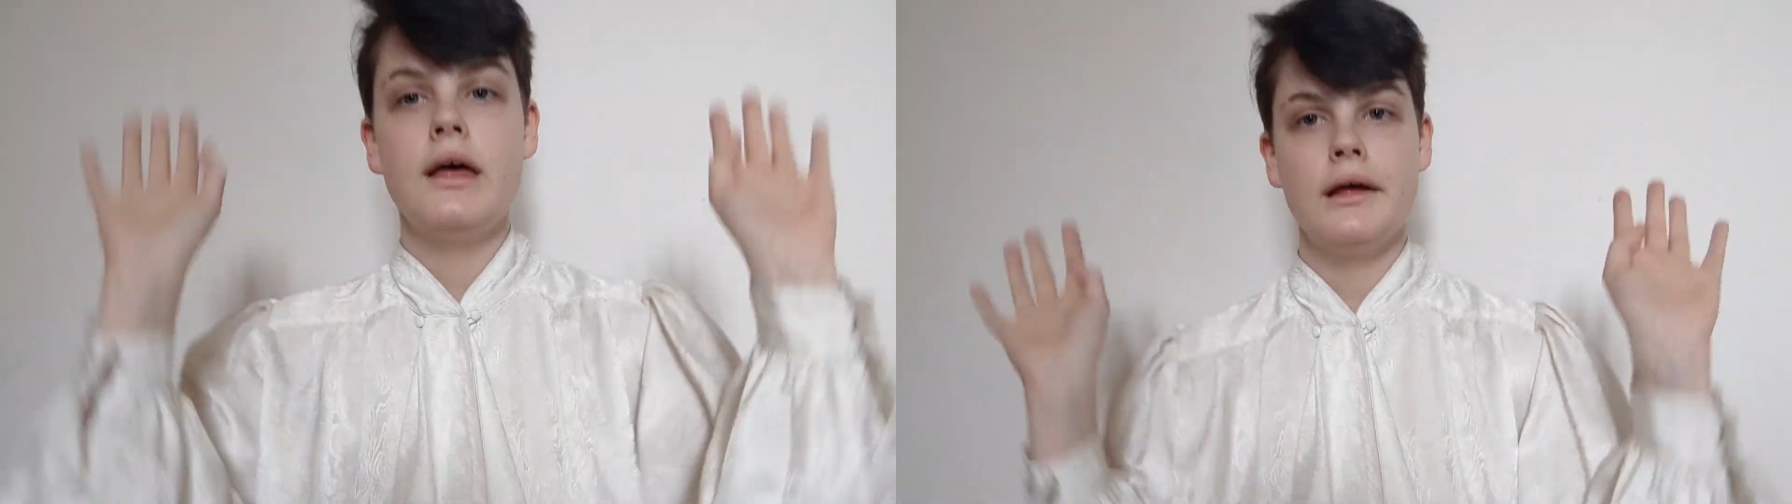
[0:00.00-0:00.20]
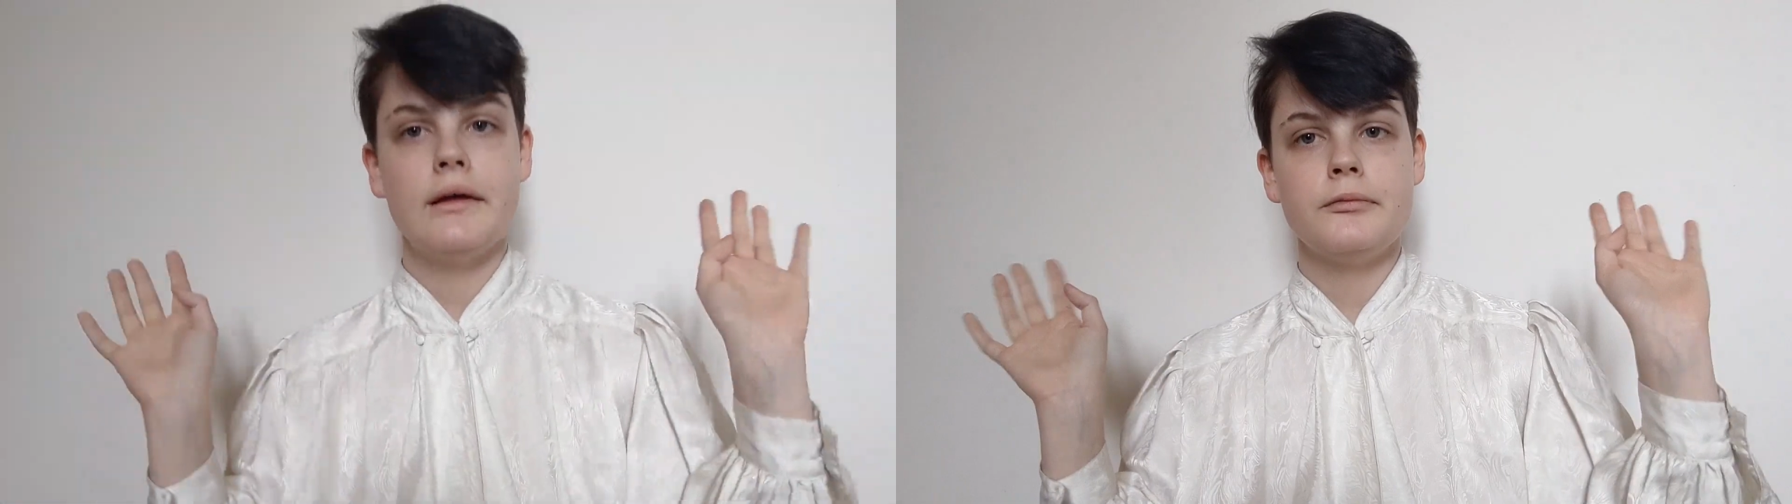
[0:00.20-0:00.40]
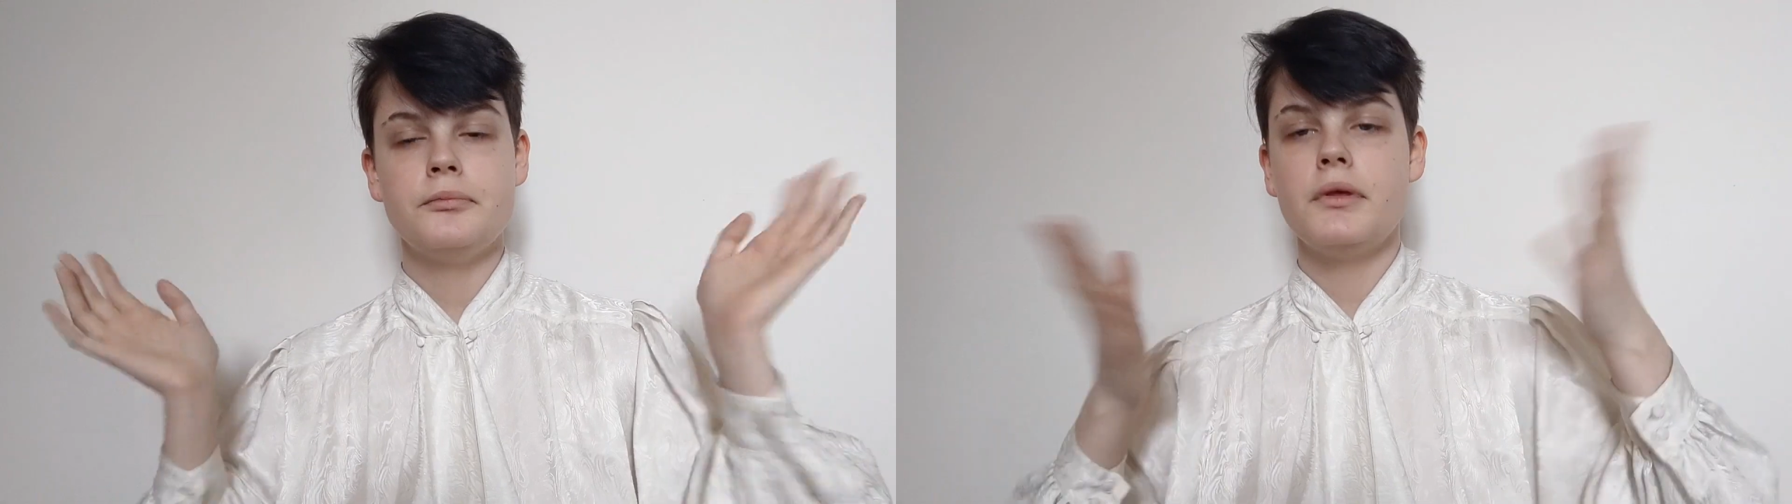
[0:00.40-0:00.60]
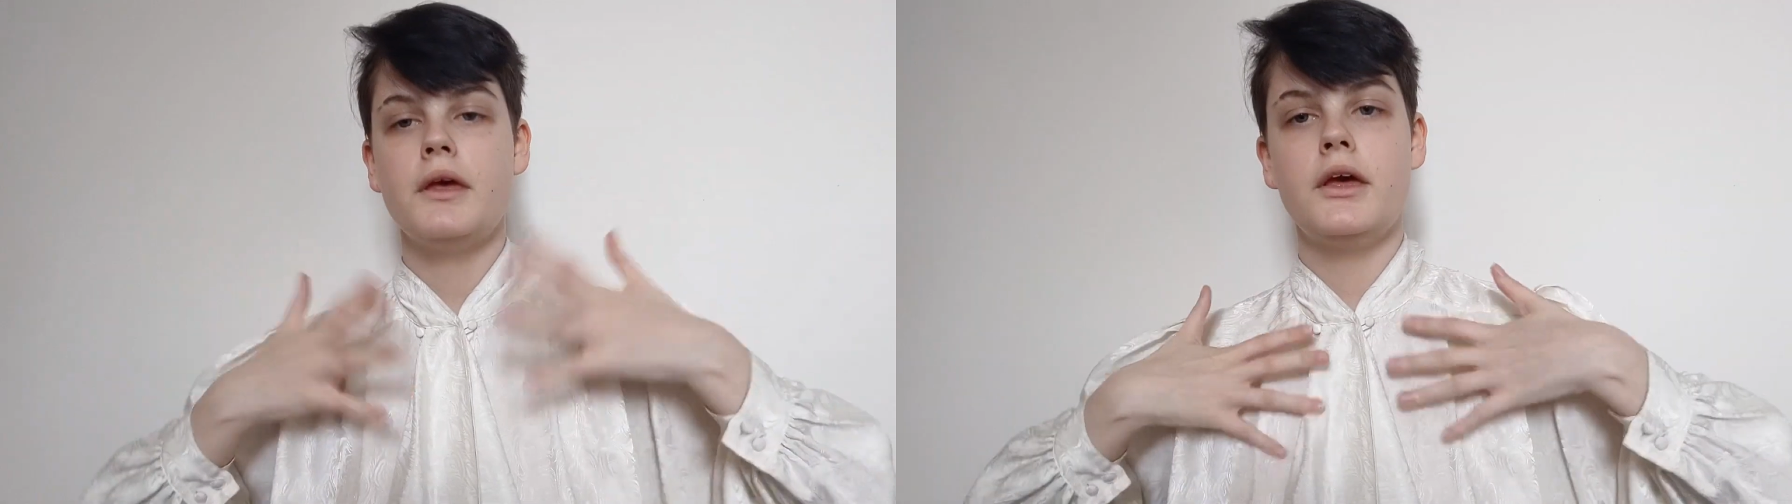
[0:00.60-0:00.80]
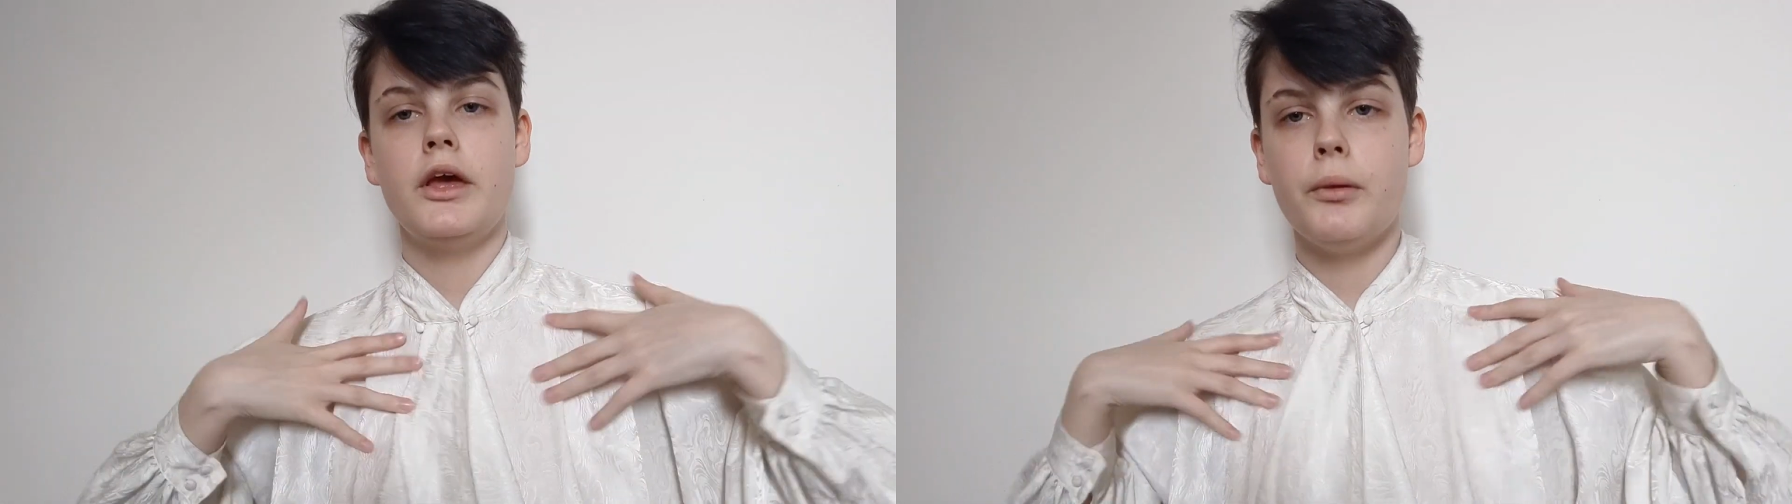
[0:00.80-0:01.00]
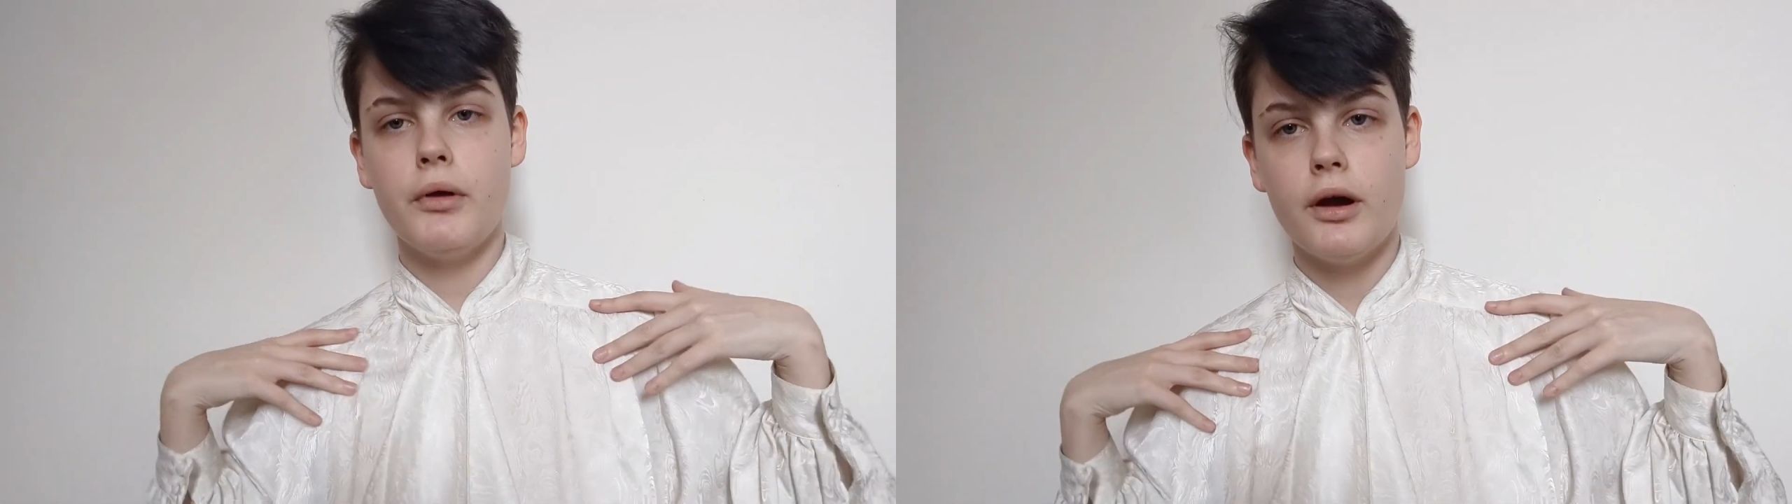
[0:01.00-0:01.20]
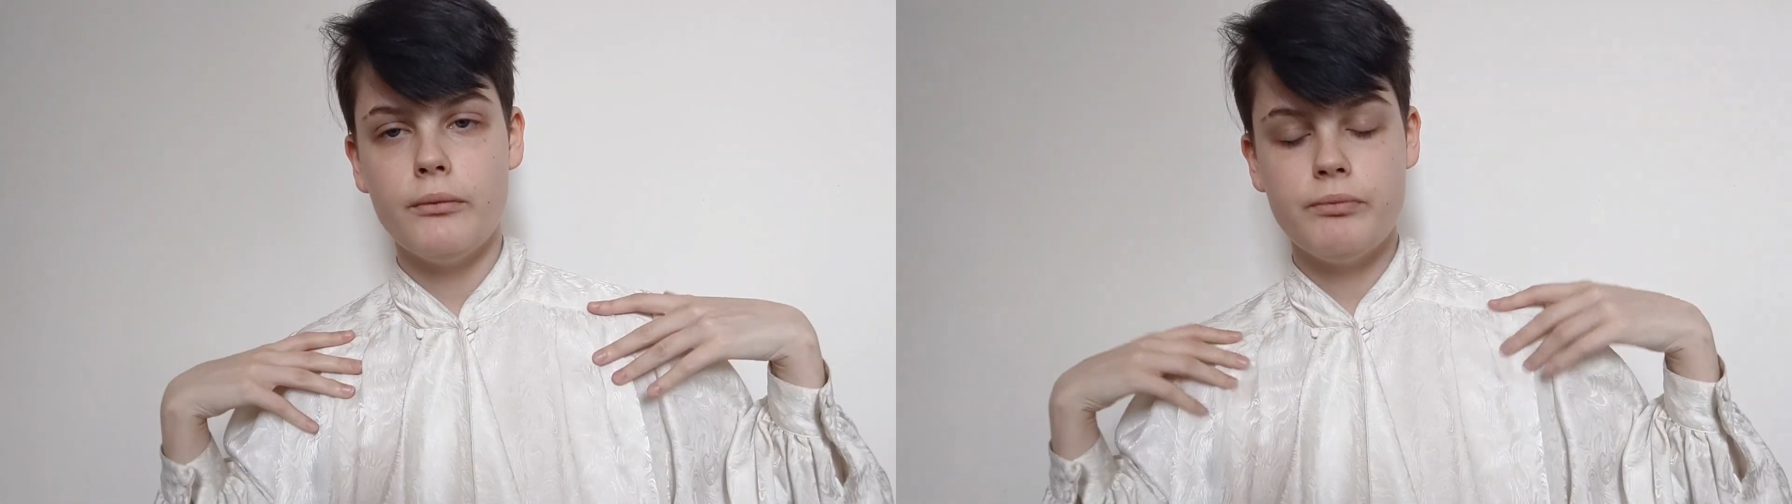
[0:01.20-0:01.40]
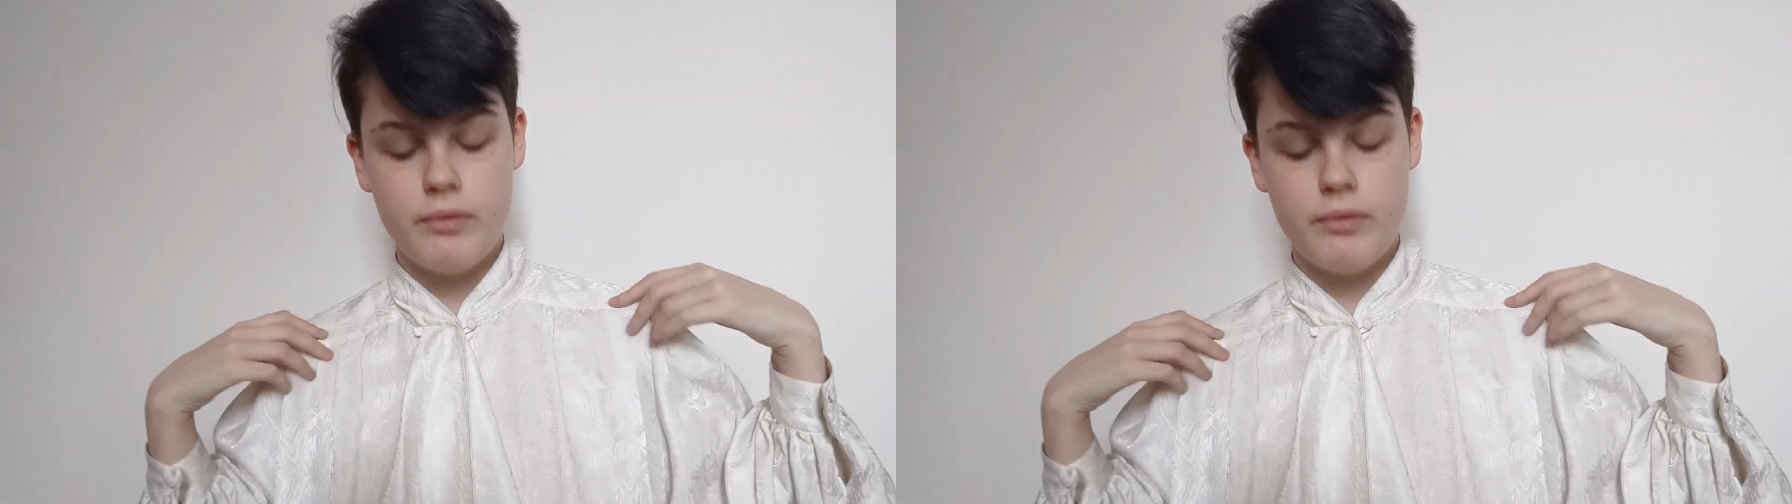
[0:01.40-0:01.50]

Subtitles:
Huh. Here we go.